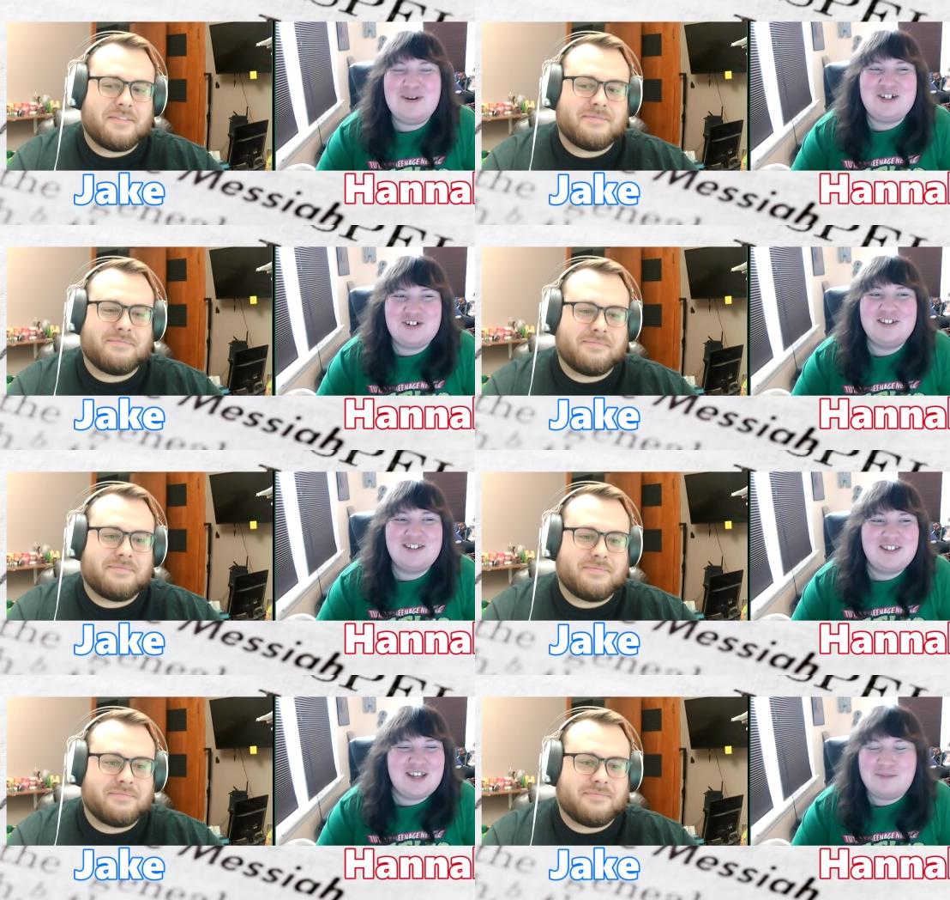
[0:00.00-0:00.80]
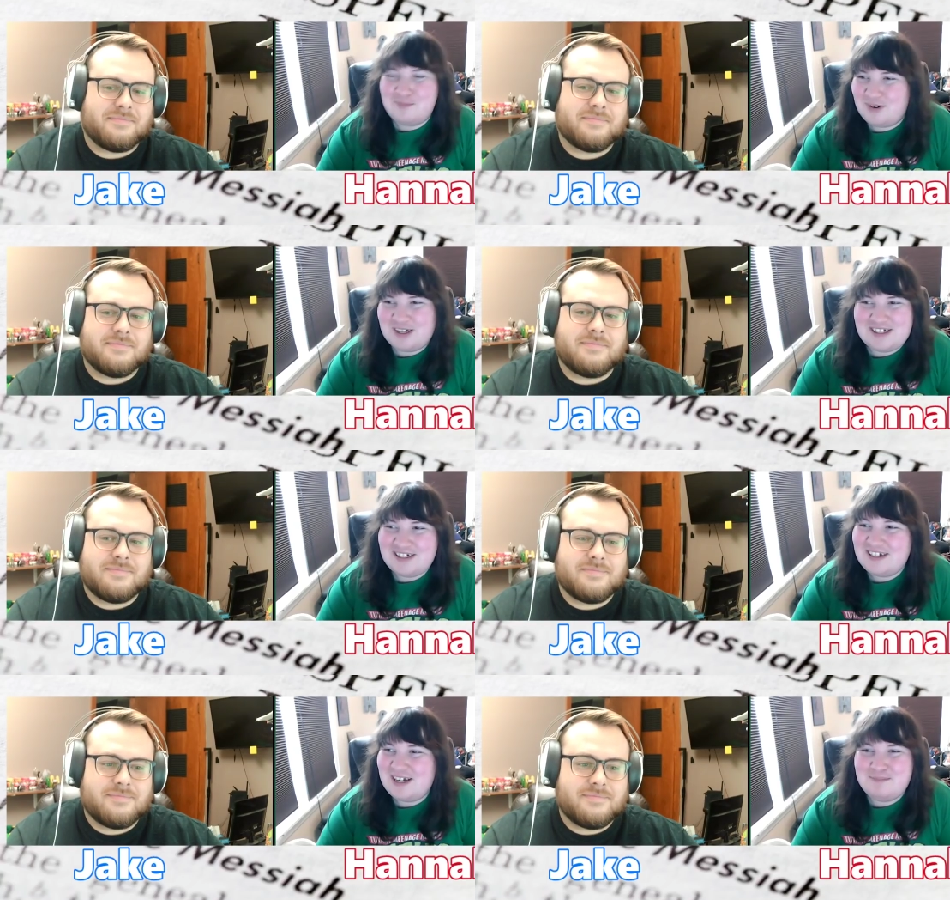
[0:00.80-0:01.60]
Speaker 1: imagine
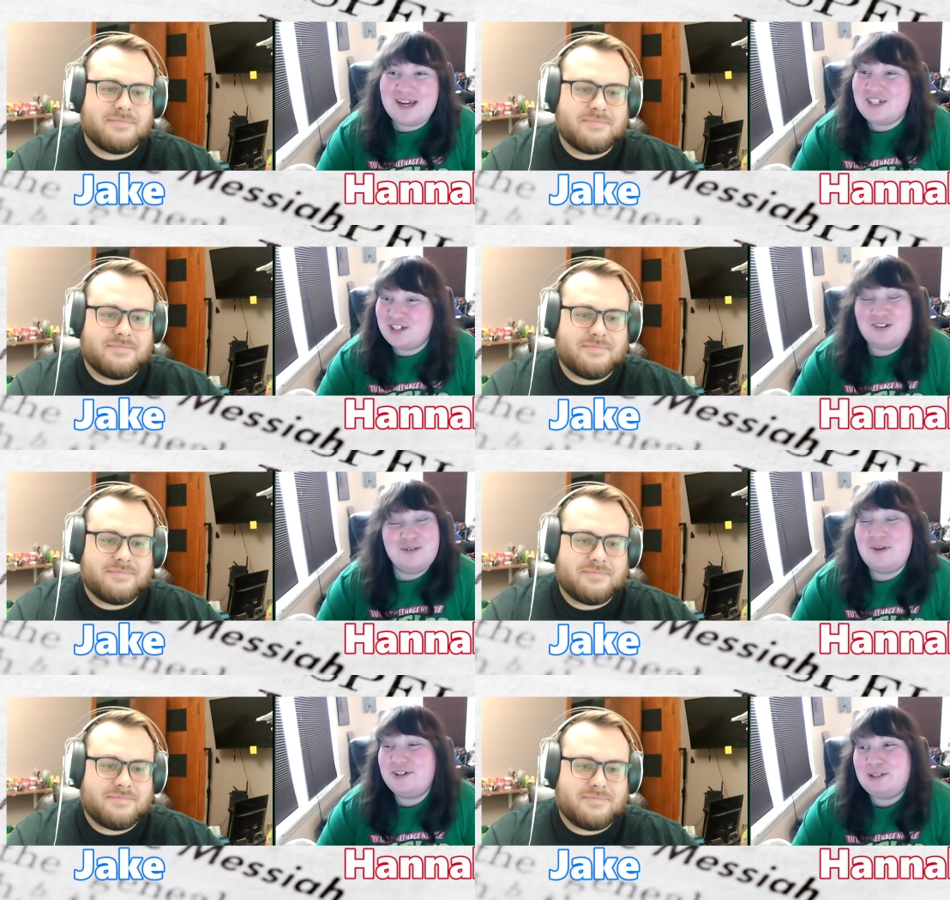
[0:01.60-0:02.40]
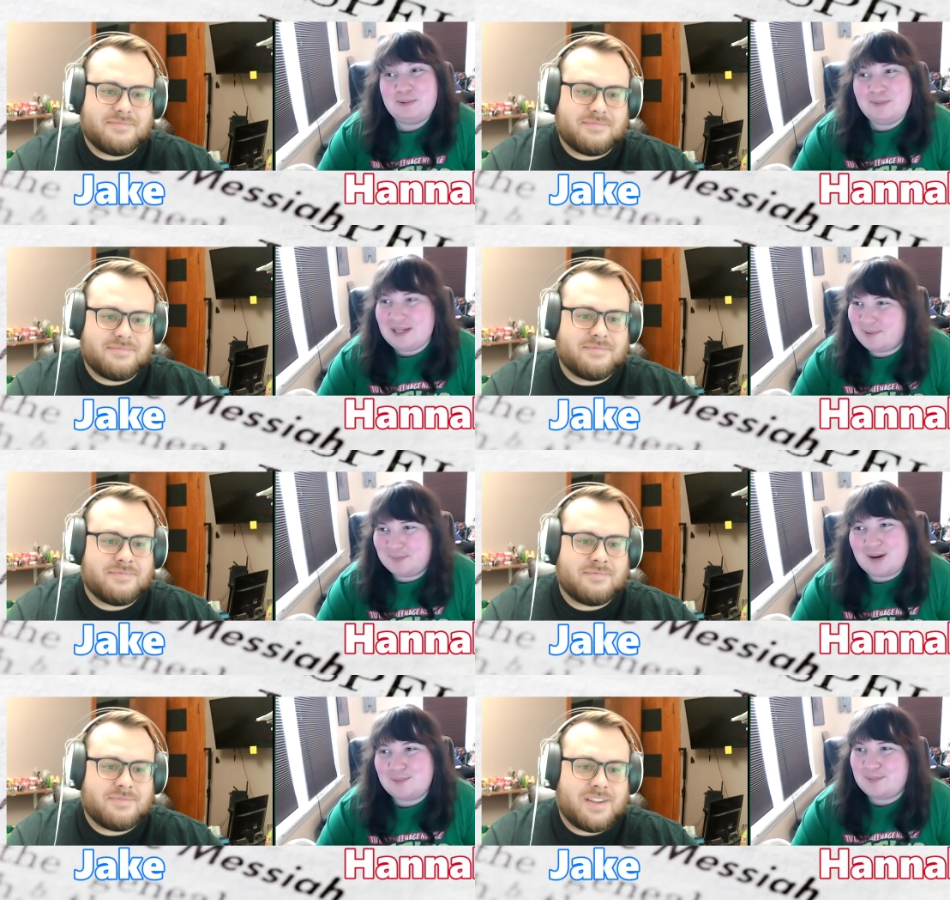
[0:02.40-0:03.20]
someone, I imagine there are multiple people
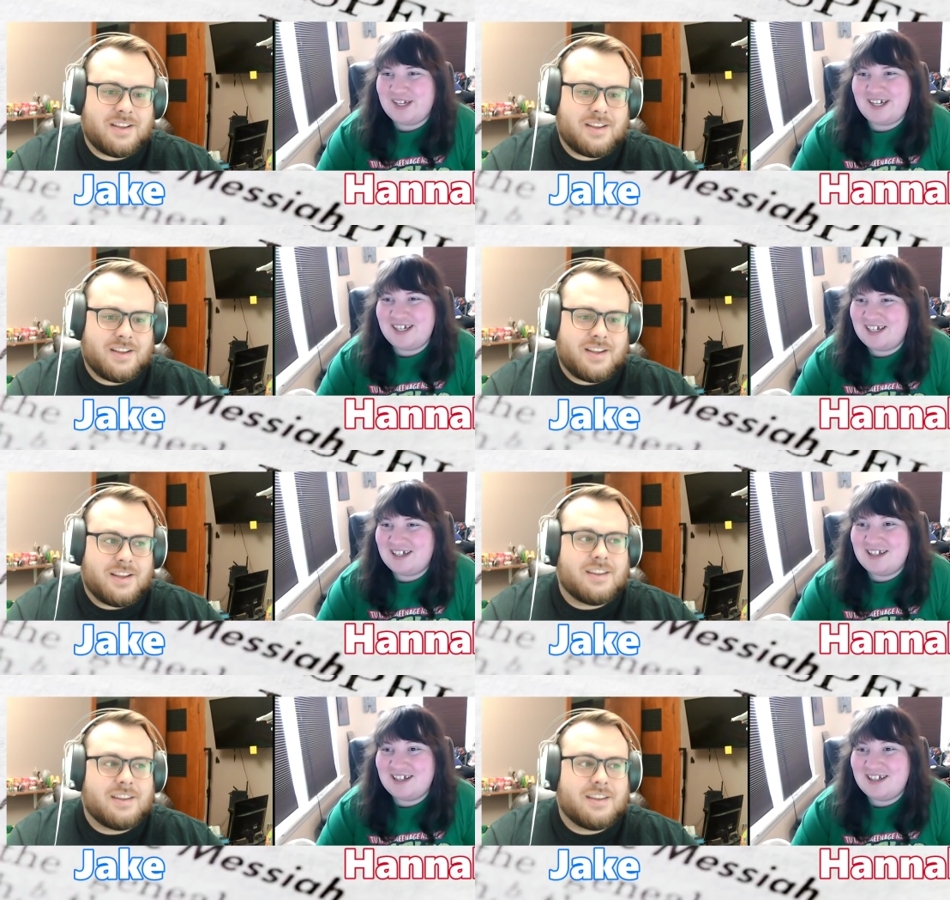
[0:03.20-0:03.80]
probably,